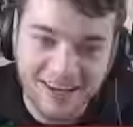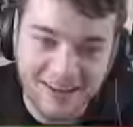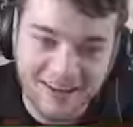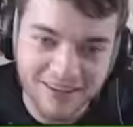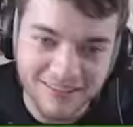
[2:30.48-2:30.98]
can you're
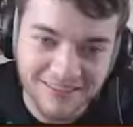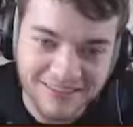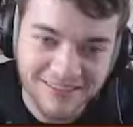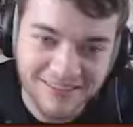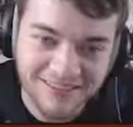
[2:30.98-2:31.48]
you, the one who
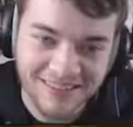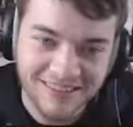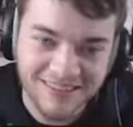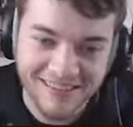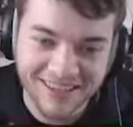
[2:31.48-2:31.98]

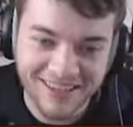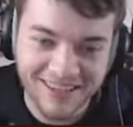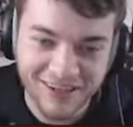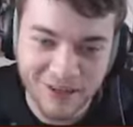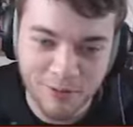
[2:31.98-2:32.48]
initiated the
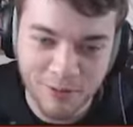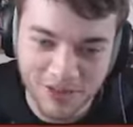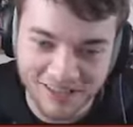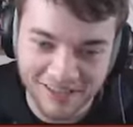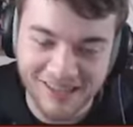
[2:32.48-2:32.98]
fight. You're the
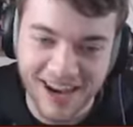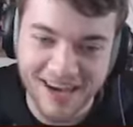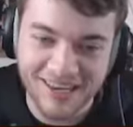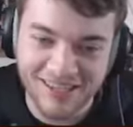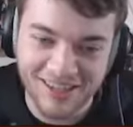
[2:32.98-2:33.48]
one God, that
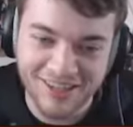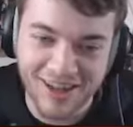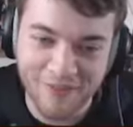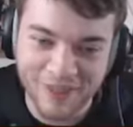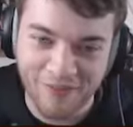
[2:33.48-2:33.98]
decided to
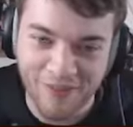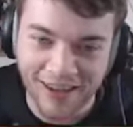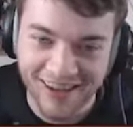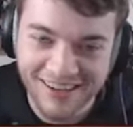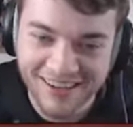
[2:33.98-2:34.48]
accept the
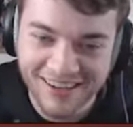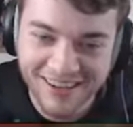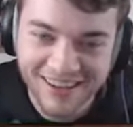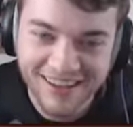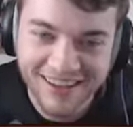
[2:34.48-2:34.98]
fight. the fight.